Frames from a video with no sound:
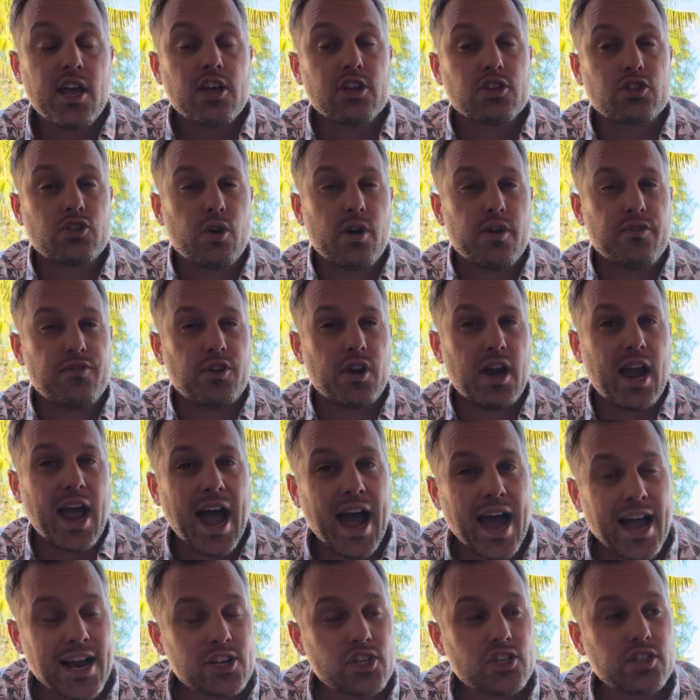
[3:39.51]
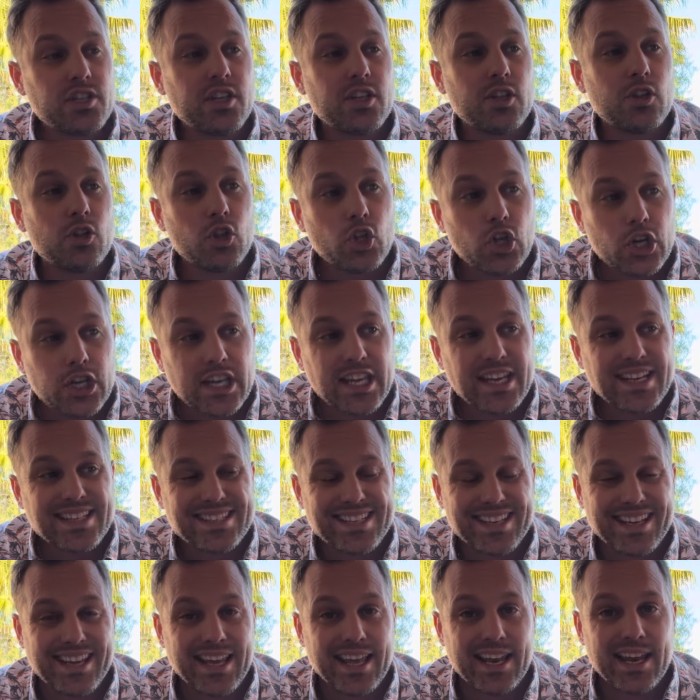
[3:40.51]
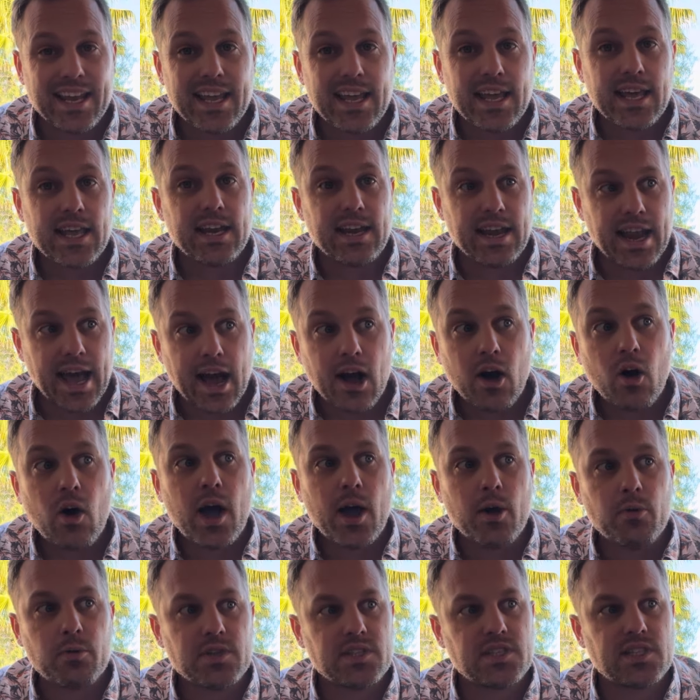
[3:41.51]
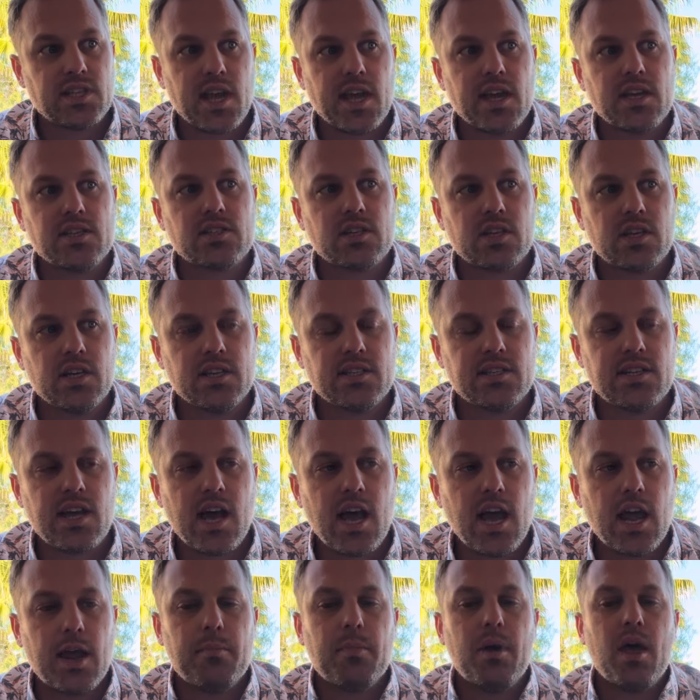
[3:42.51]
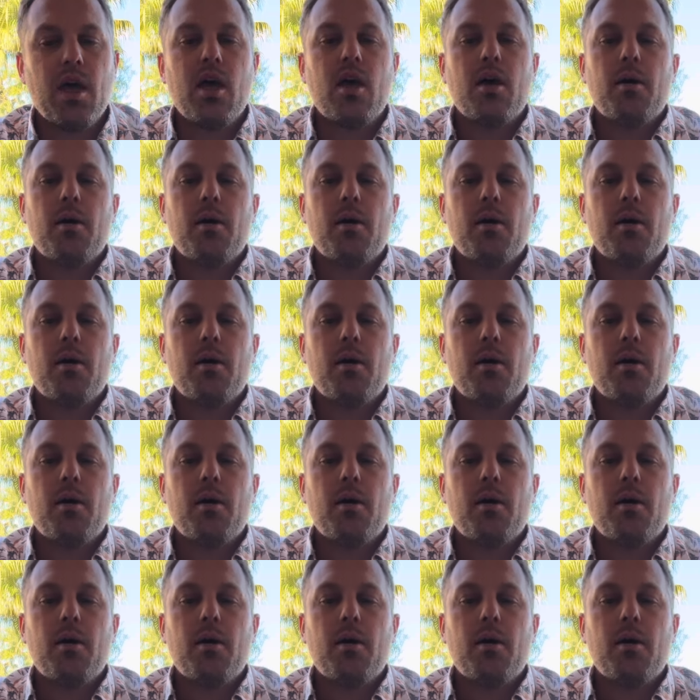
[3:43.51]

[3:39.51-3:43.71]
So if you're actually looking to get in, now I would say is a good time.